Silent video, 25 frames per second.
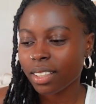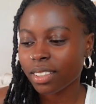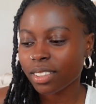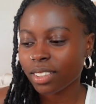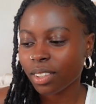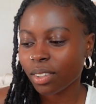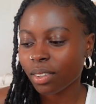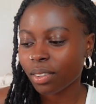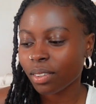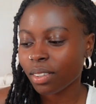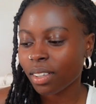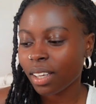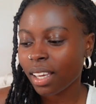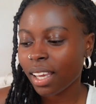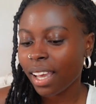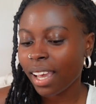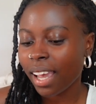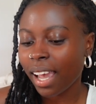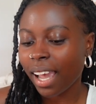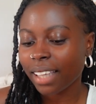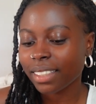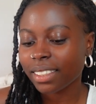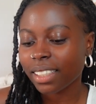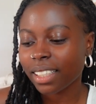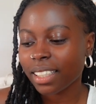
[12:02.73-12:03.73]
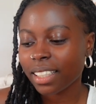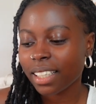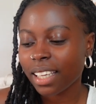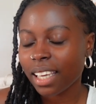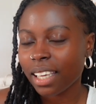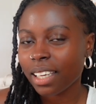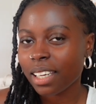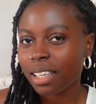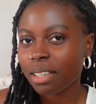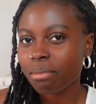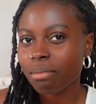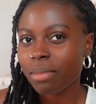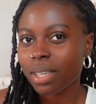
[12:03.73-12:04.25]
So I
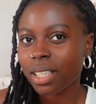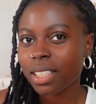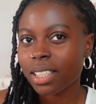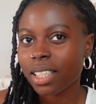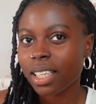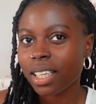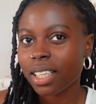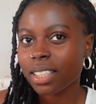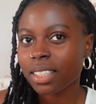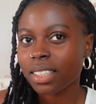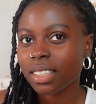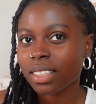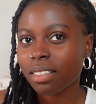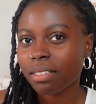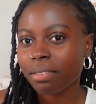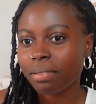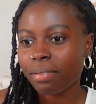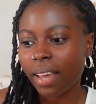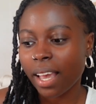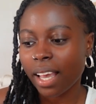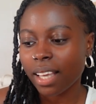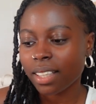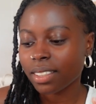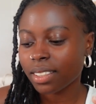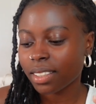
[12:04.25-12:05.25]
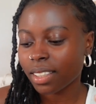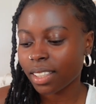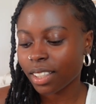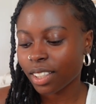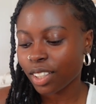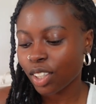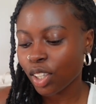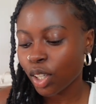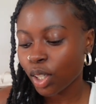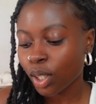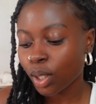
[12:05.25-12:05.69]
dedicated Mondays to fasting.